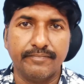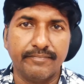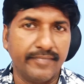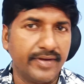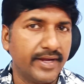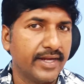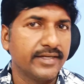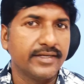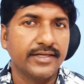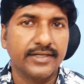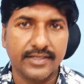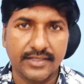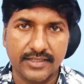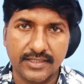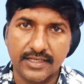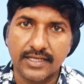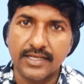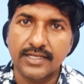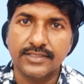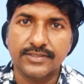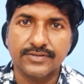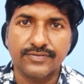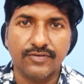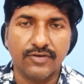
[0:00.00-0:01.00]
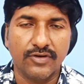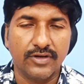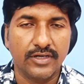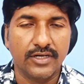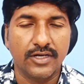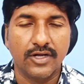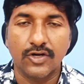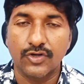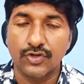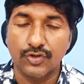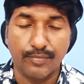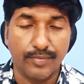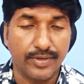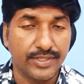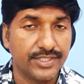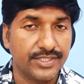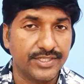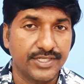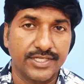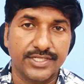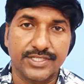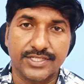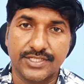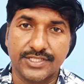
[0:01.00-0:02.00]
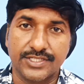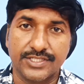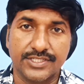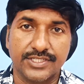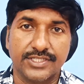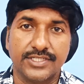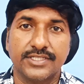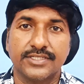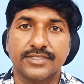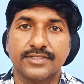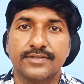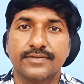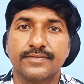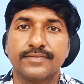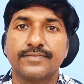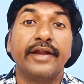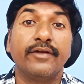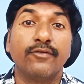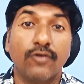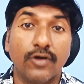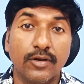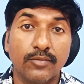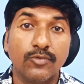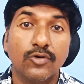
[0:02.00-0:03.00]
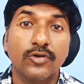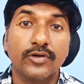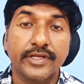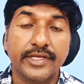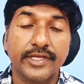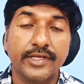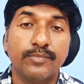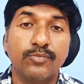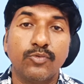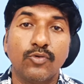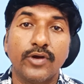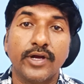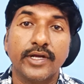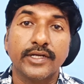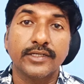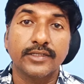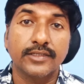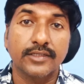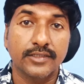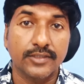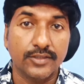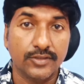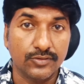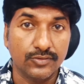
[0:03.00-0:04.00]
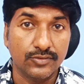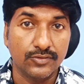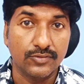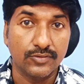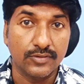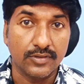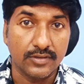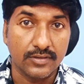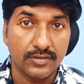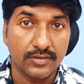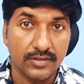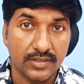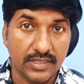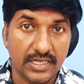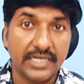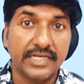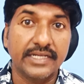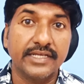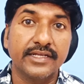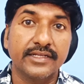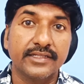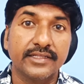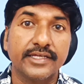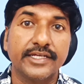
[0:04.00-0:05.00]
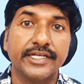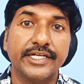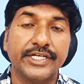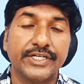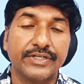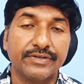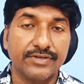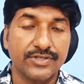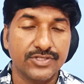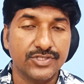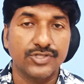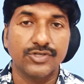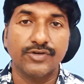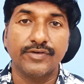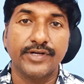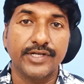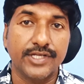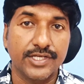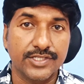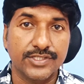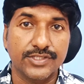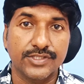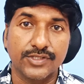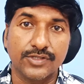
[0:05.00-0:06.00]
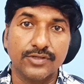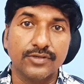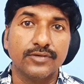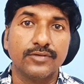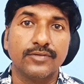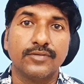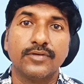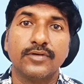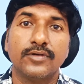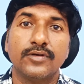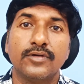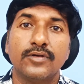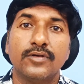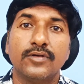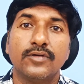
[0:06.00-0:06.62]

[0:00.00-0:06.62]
mandatory guys for automation test engineers. And one more key point to clear the interviews nowadays, you know,